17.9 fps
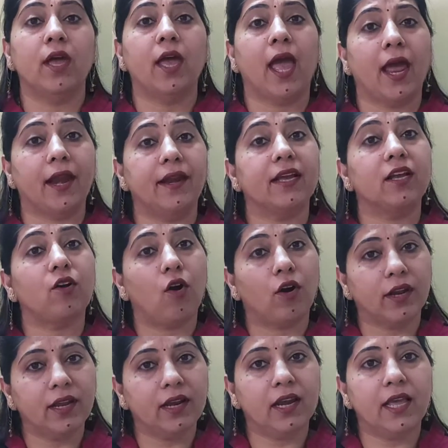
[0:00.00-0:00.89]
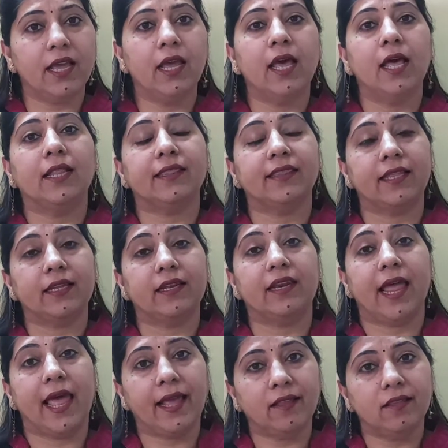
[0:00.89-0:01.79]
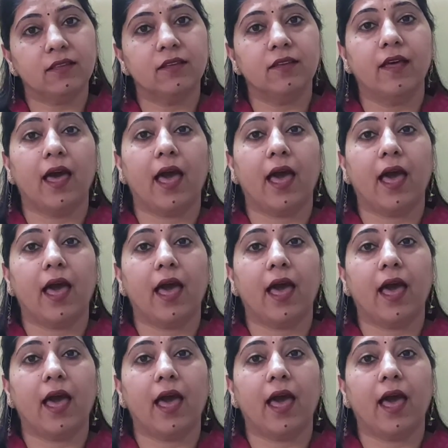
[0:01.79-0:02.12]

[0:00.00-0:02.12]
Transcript: and accordingly the length